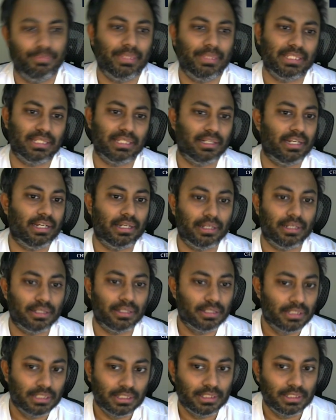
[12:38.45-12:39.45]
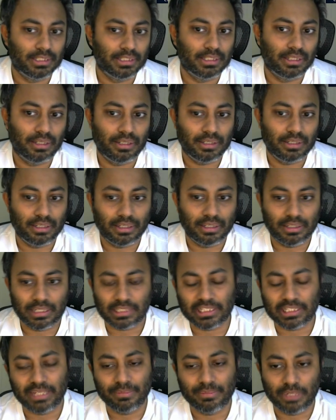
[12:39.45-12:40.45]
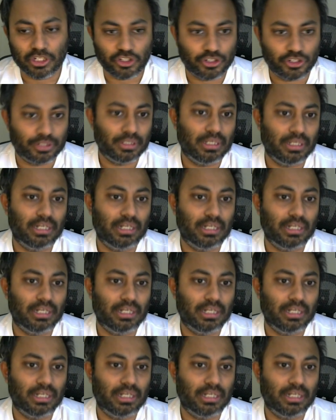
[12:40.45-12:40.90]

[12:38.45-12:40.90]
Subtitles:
basically nothing much.